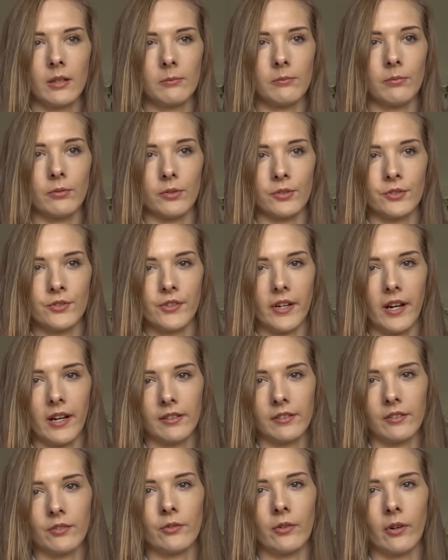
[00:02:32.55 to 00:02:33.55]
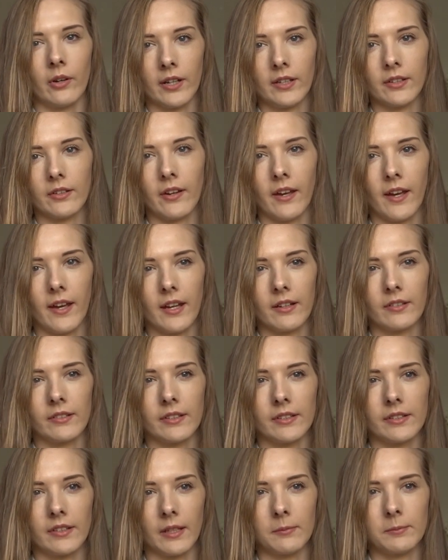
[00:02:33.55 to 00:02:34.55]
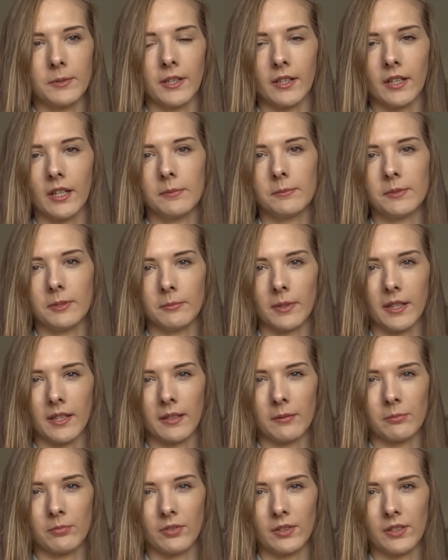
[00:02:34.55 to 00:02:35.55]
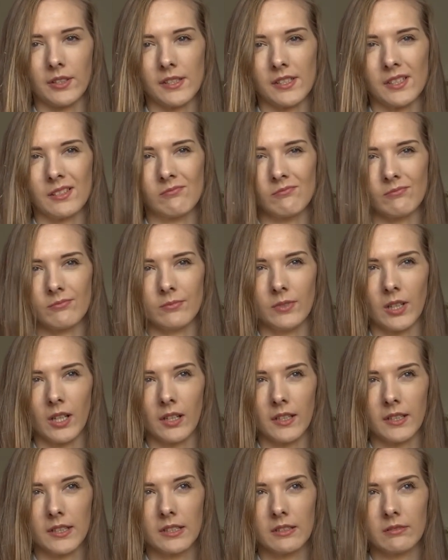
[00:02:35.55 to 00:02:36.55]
brush and dry your hair at the same time to make it pretty, like,